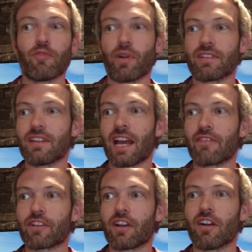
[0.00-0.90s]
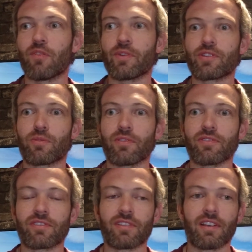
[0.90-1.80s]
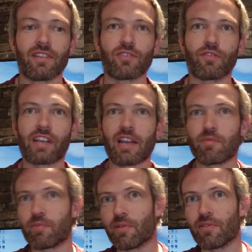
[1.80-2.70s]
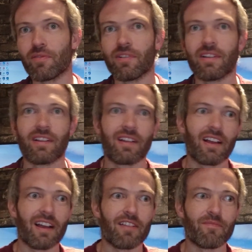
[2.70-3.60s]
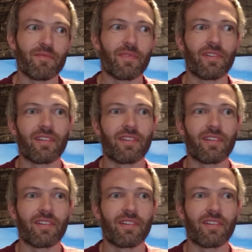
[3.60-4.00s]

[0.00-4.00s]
But I didn't have a car which was sort of capable on